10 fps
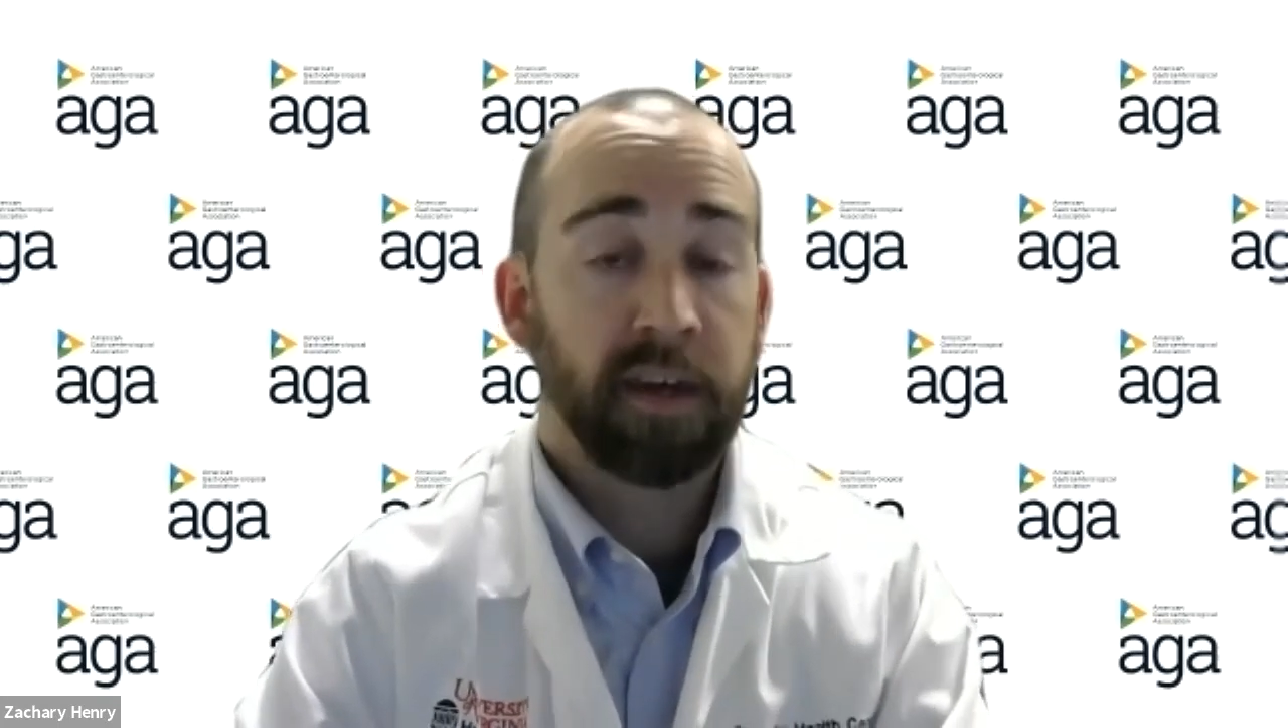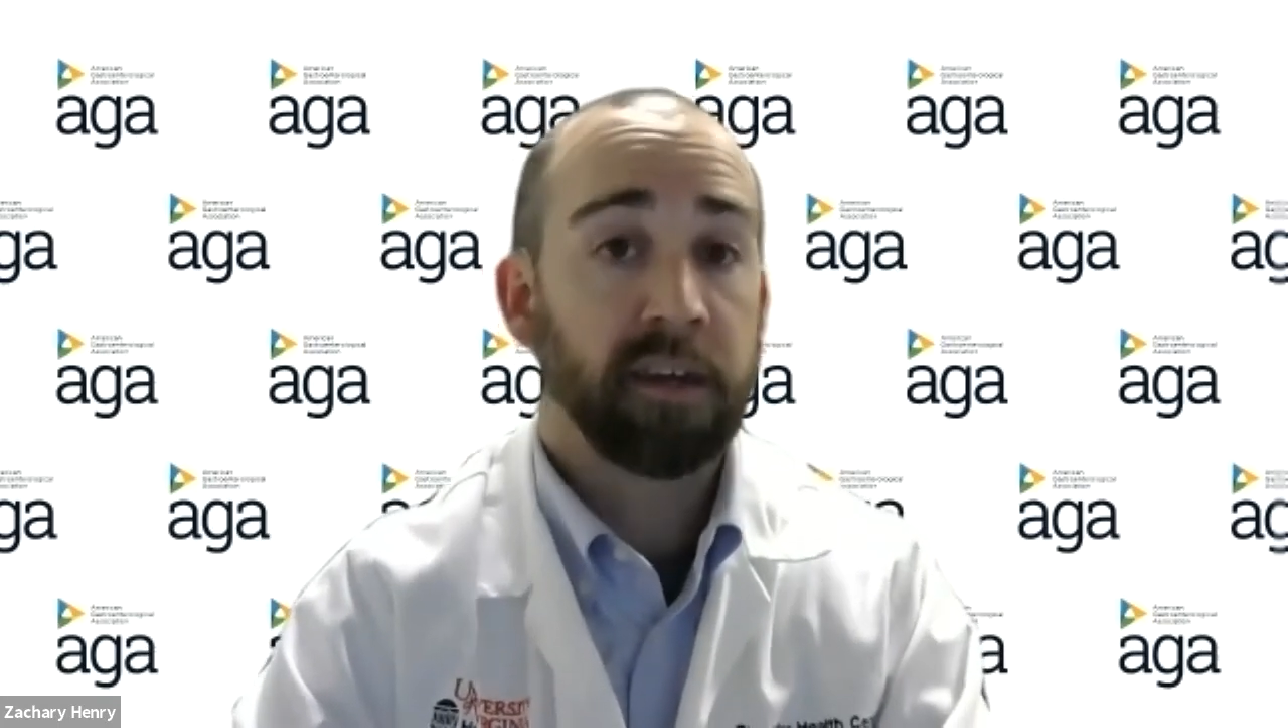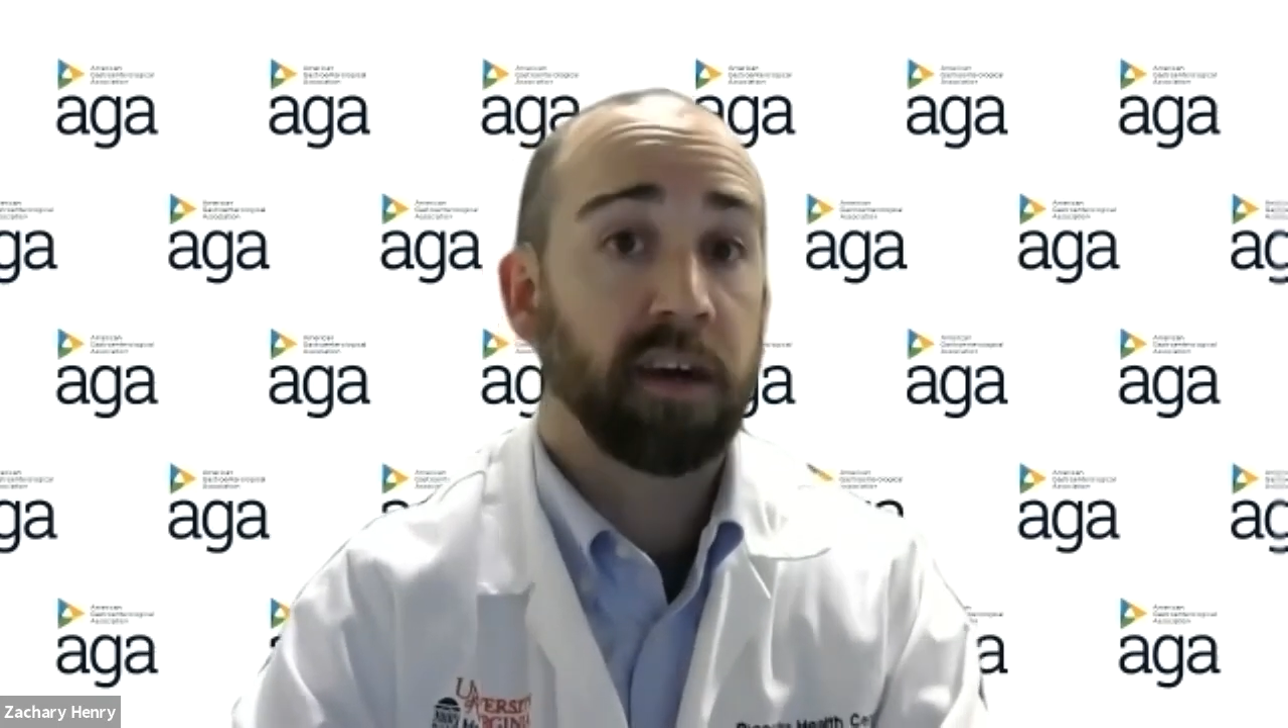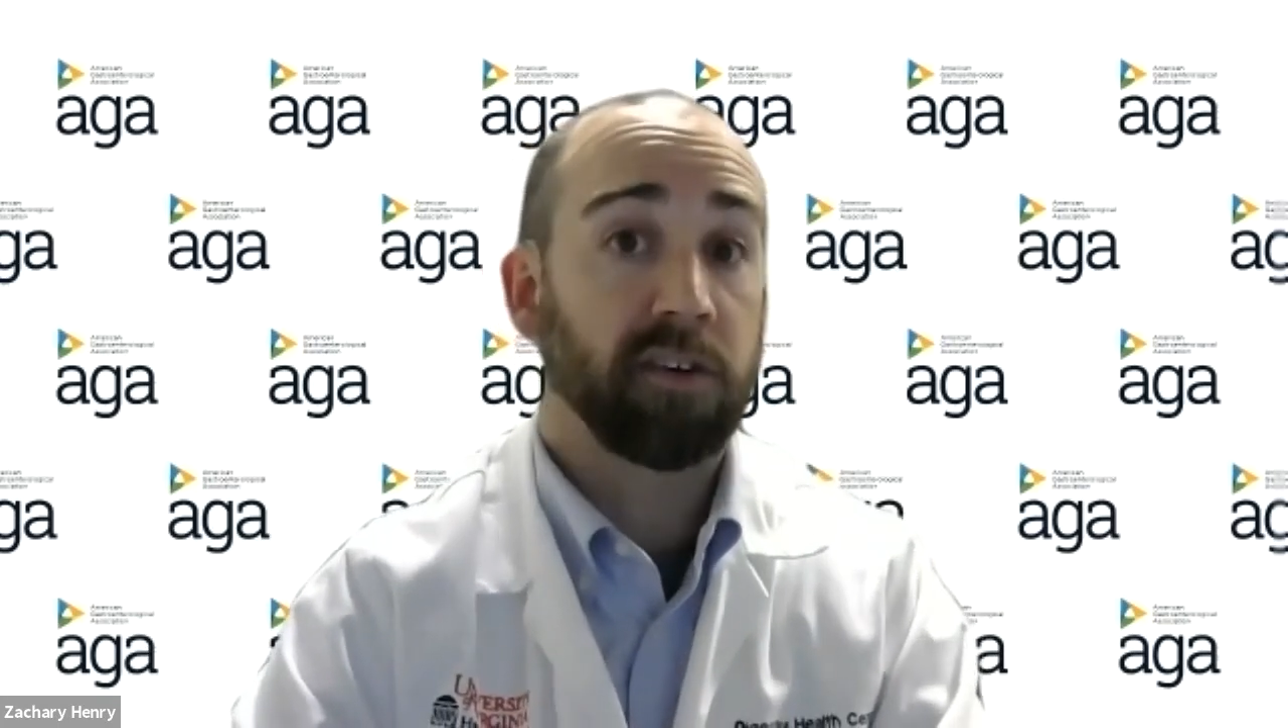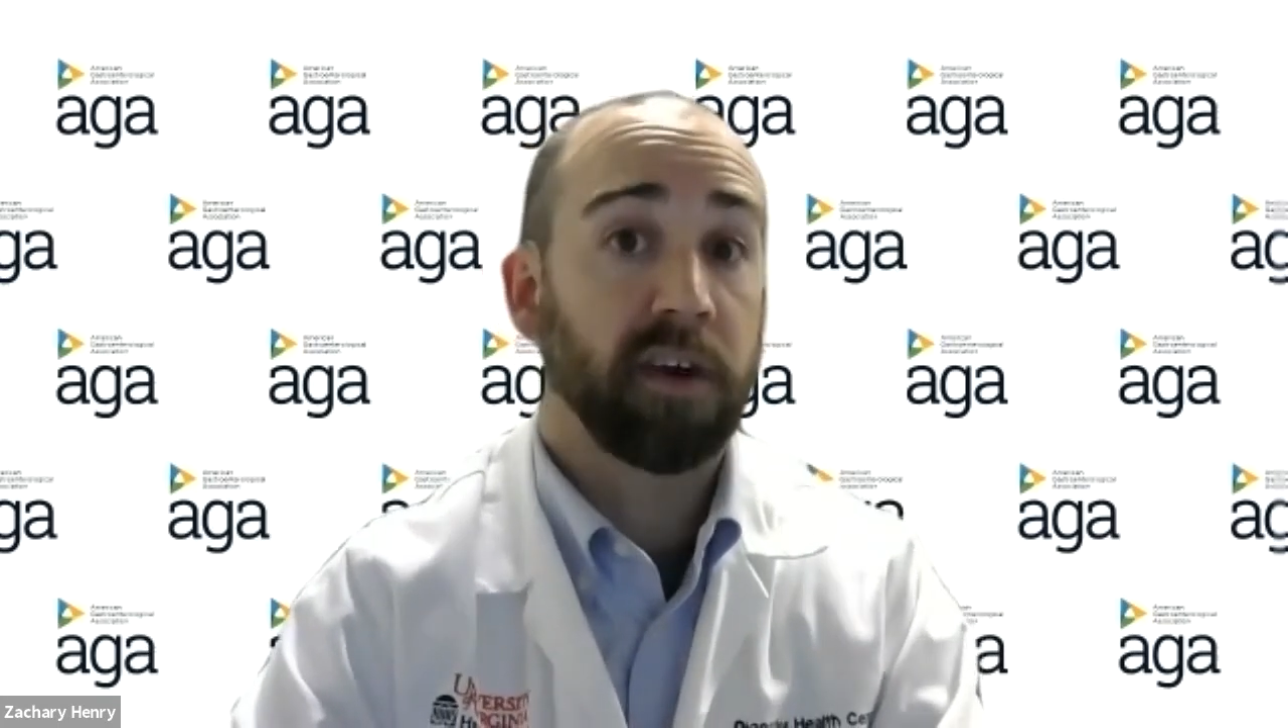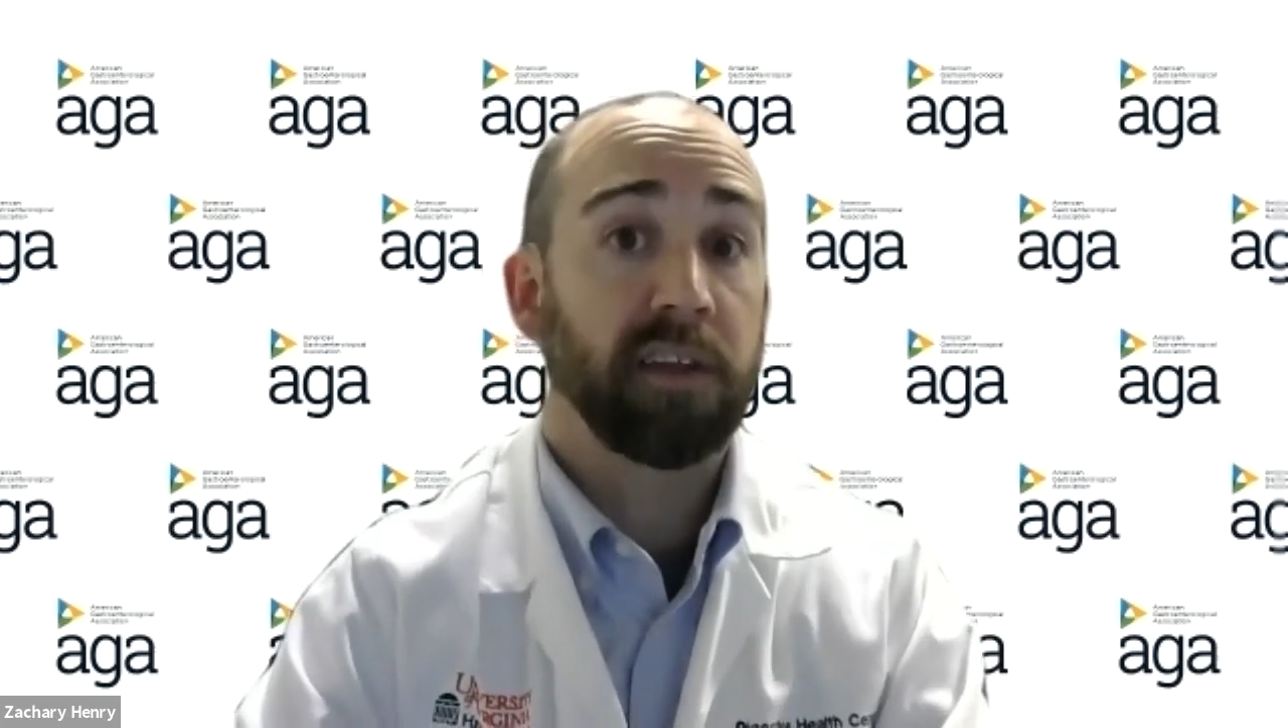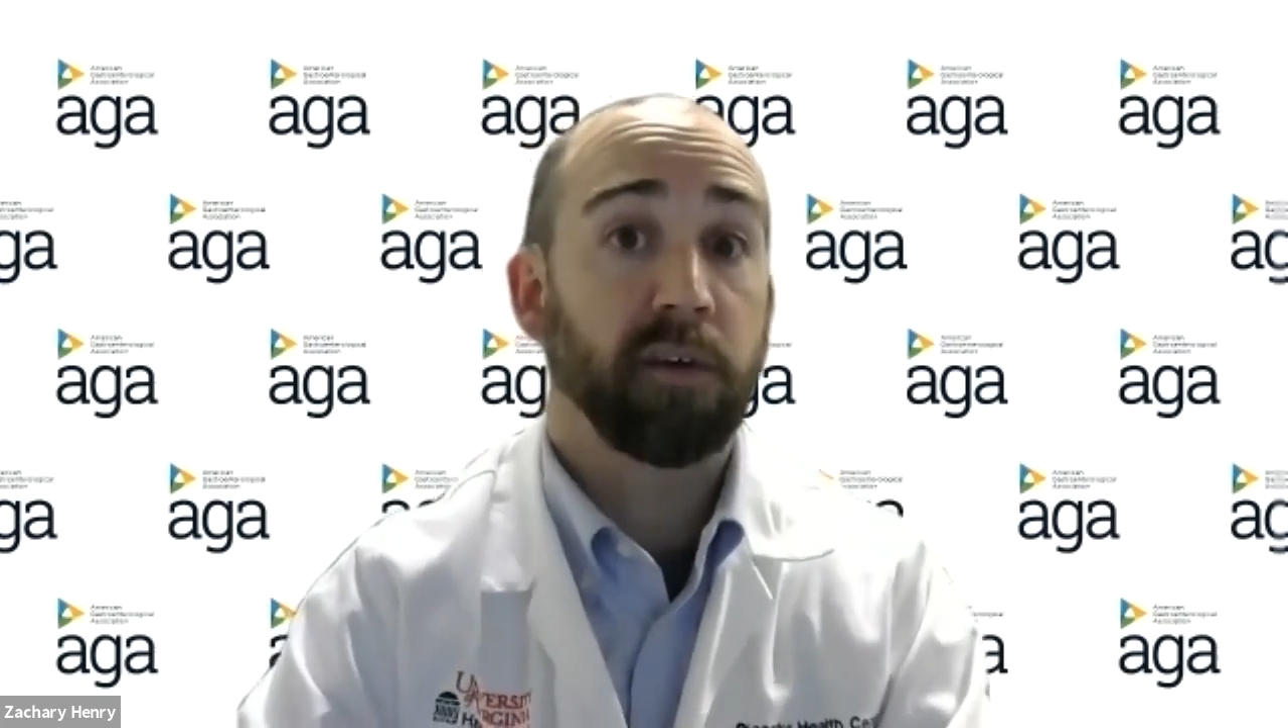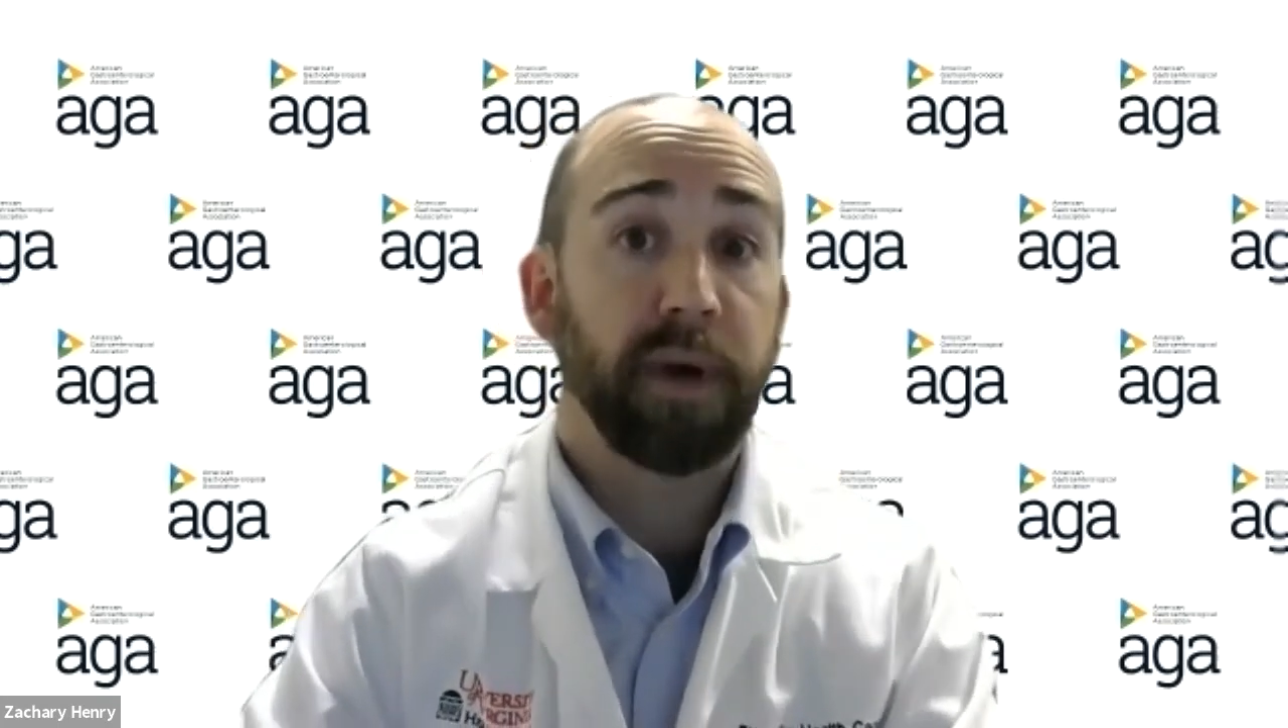Dr. Heather